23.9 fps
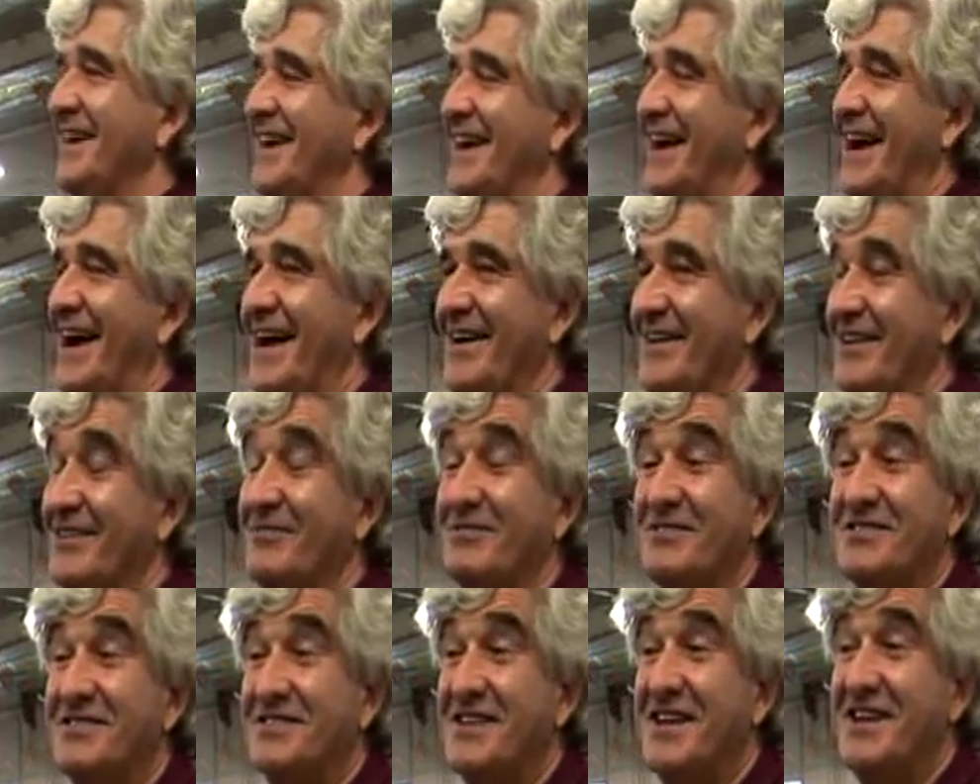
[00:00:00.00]
Uh, it
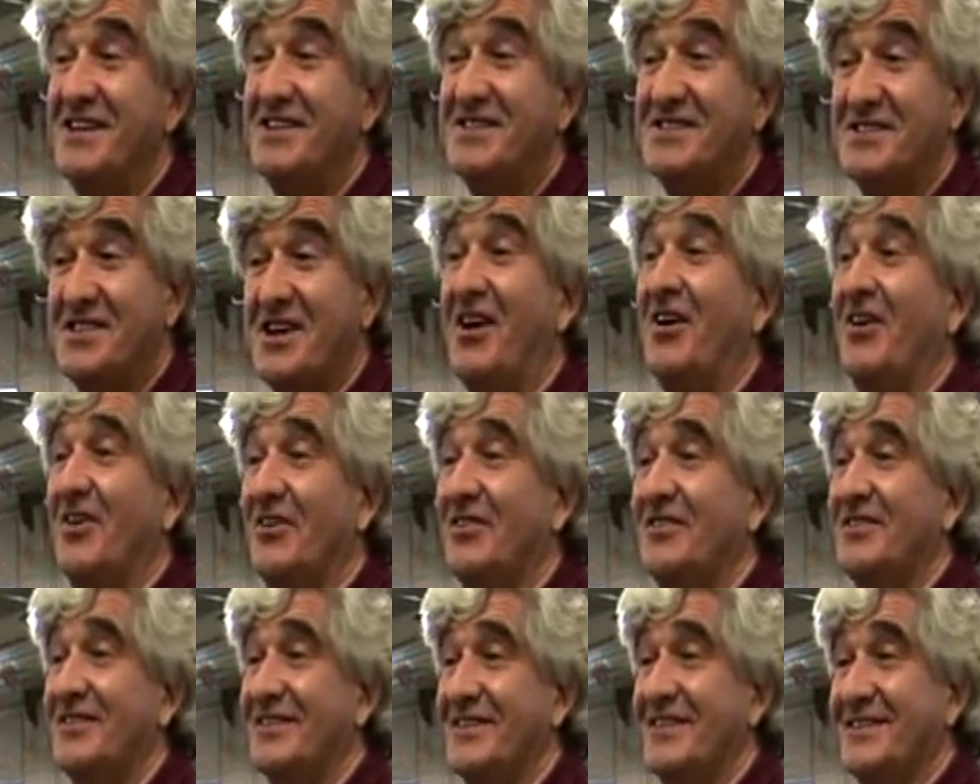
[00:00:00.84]
was then
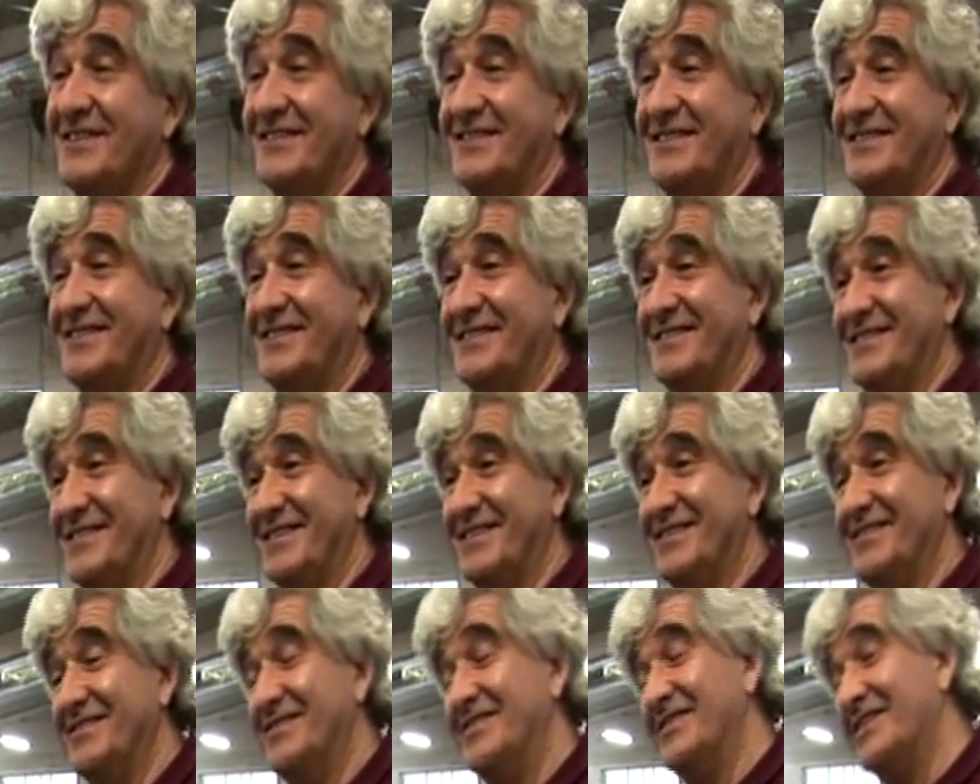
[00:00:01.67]
sold
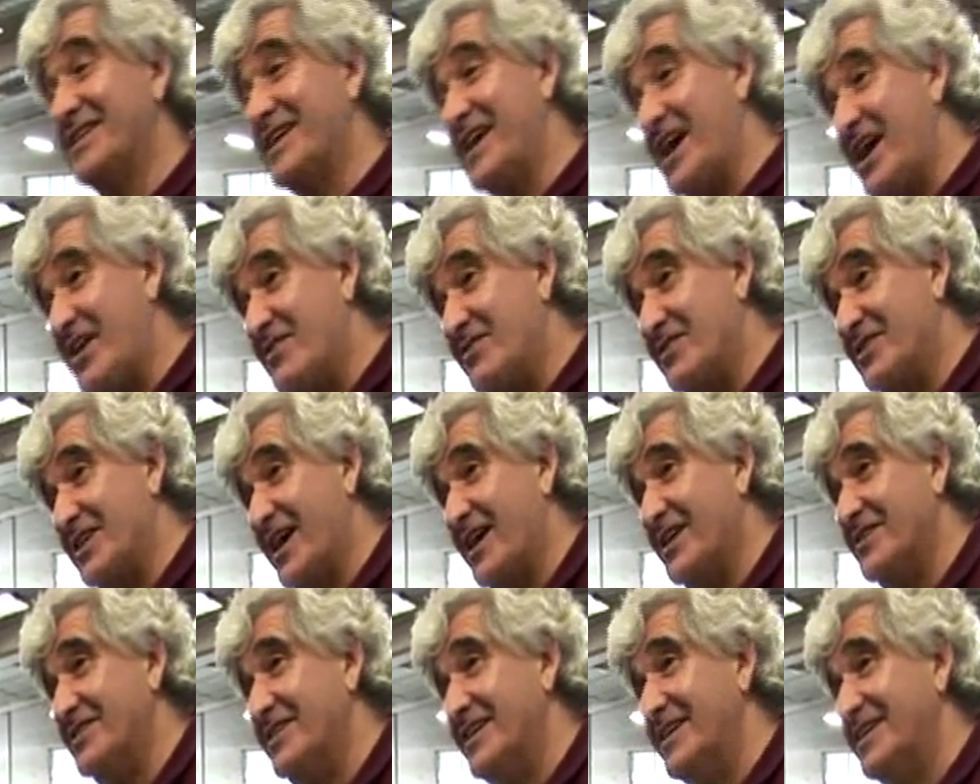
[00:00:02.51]
to the current
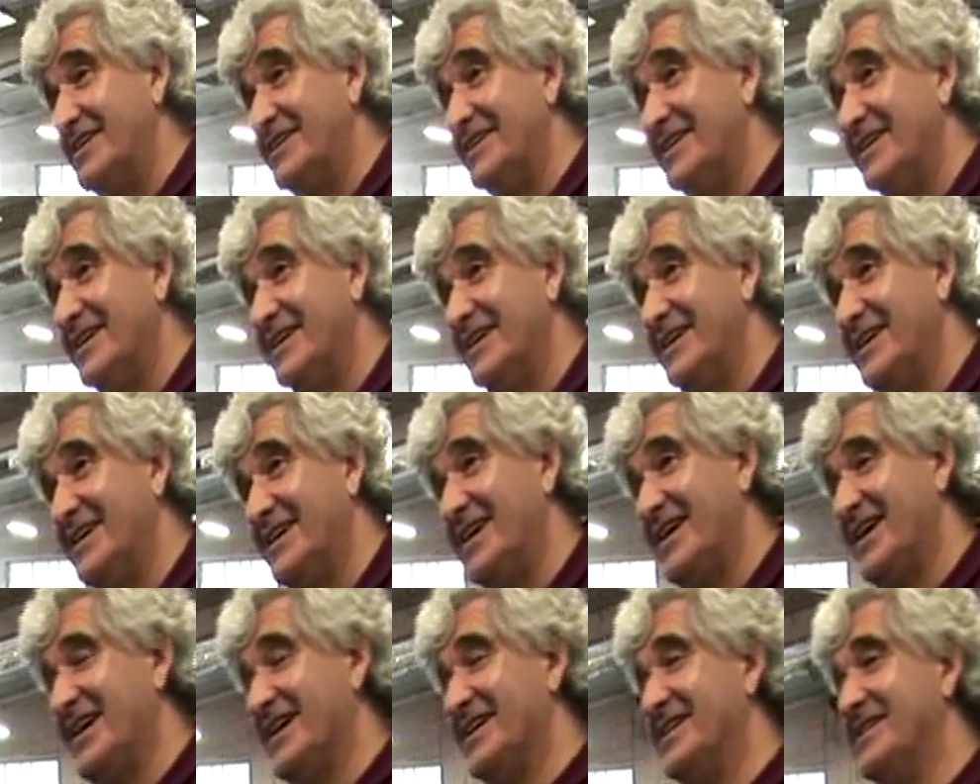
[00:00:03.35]
owner
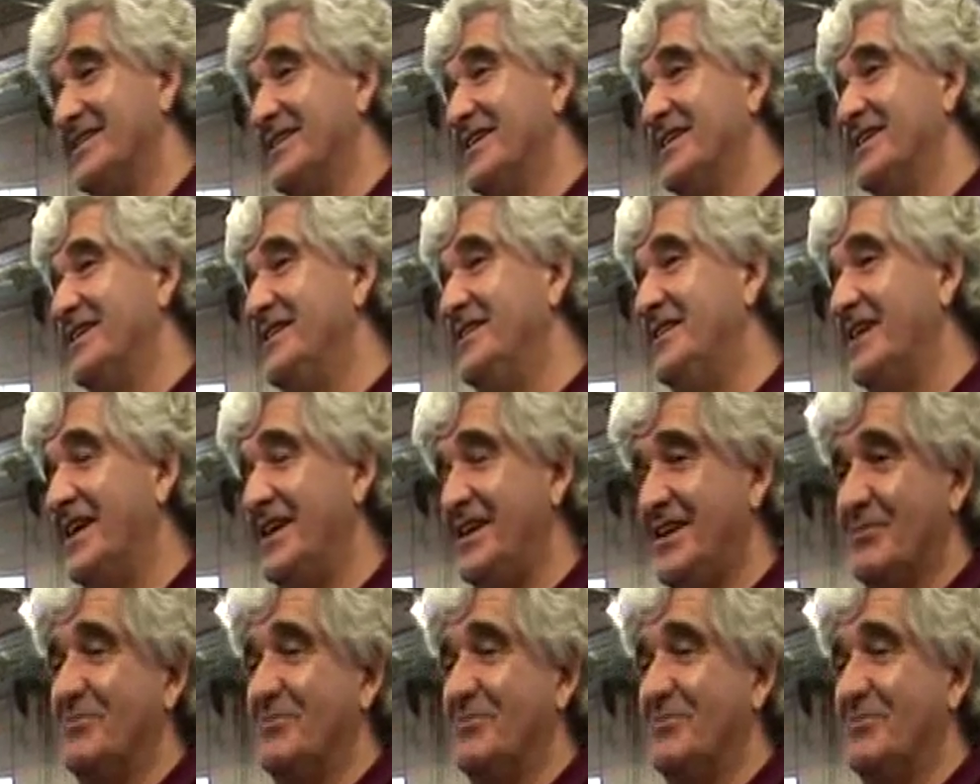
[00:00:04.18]
and he then